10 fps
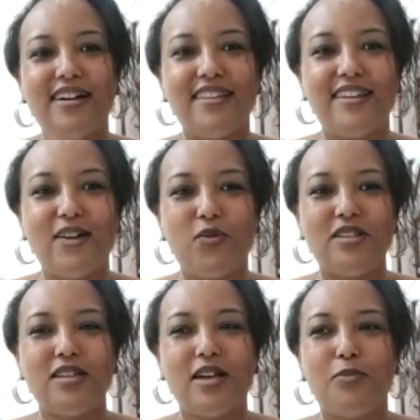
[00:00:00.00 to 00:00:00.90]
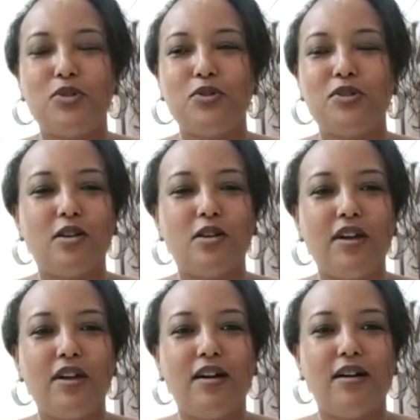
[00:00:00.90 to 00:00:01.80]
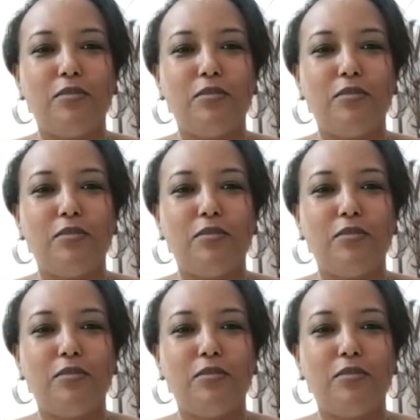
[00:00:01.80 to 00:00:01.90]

Then I went up to Serbia,